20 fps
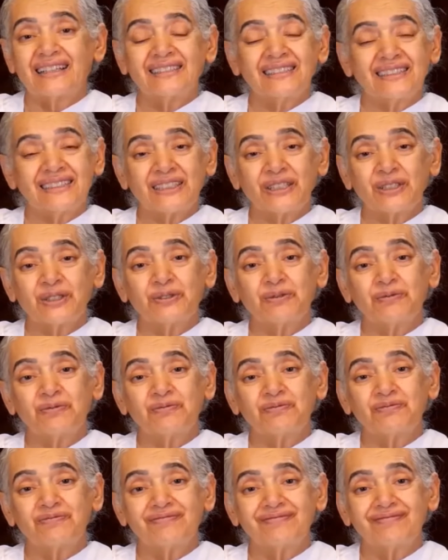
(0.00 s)
And
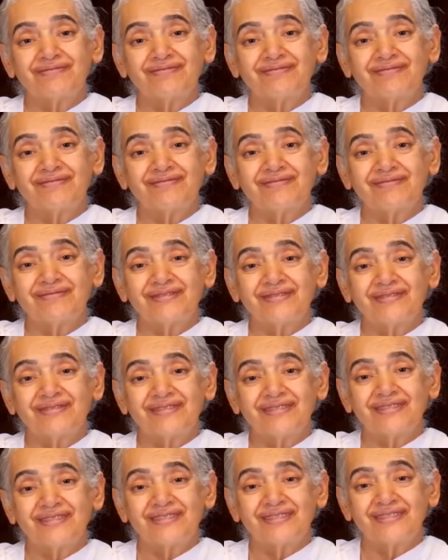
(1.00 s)
so
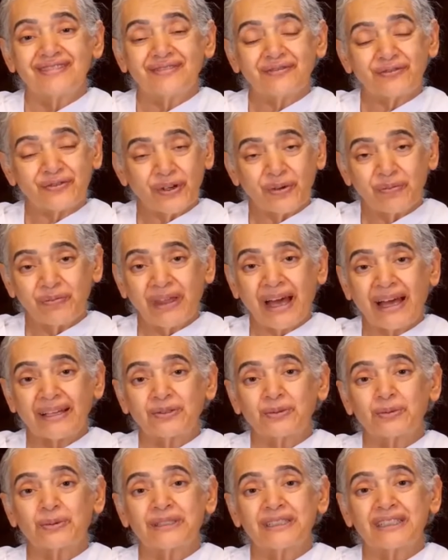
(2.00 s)
from
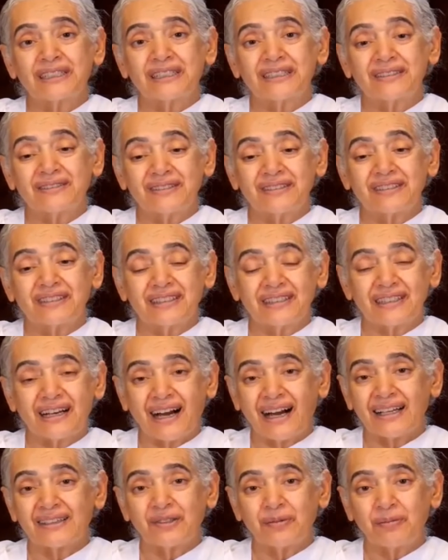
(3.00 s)
that word
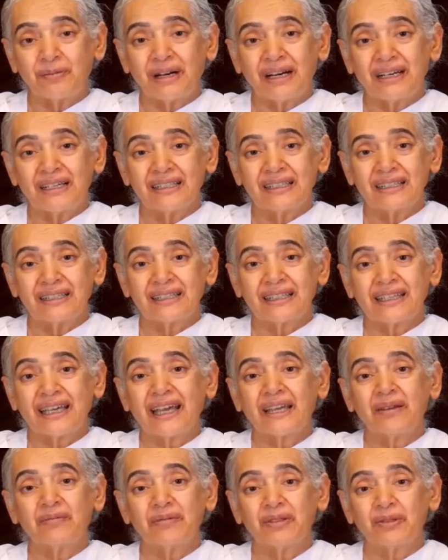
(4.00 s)
Atma
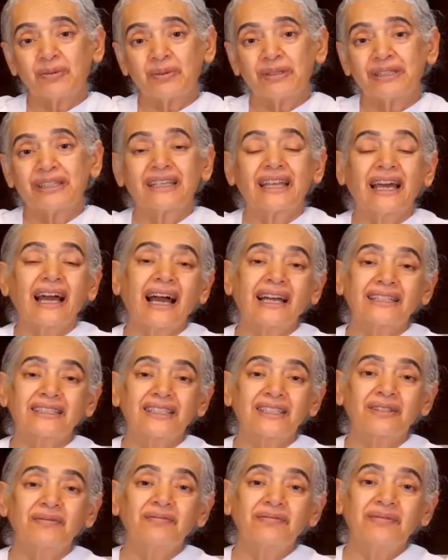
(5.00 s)
came the word
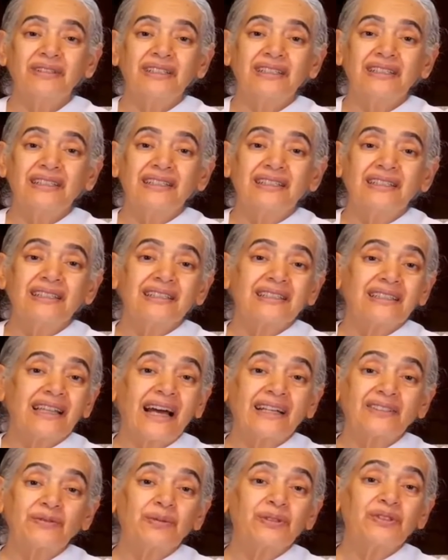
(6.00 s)
atom,
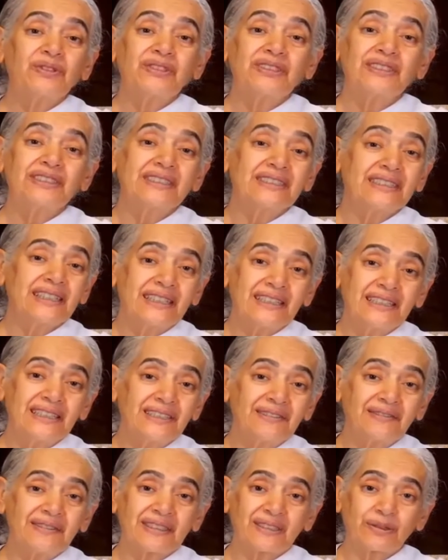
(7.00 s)
that which is
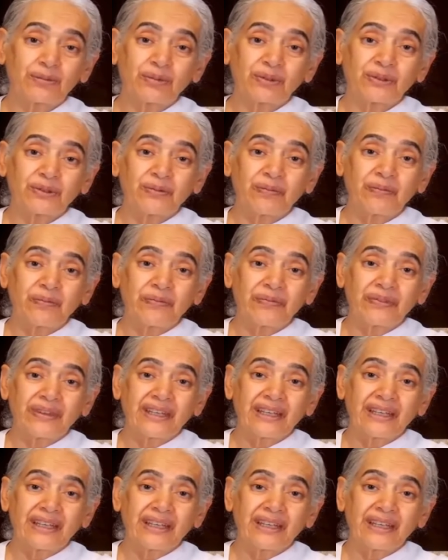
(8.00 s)
indivisible.